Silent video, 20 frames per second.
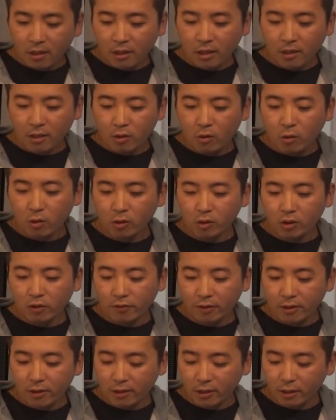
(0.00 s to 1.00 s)
in the course
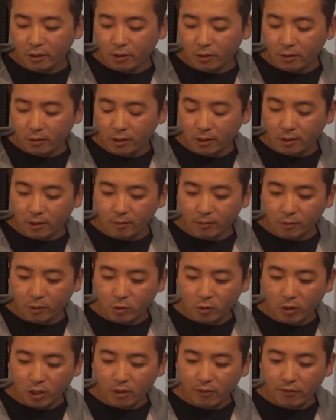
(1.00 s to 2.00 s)
of our
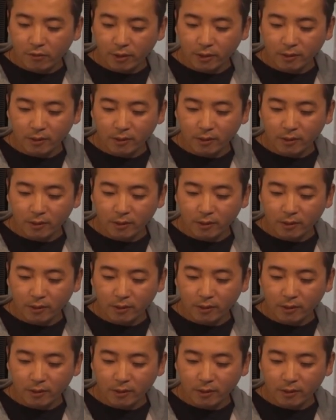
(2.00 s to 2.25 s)
struggle for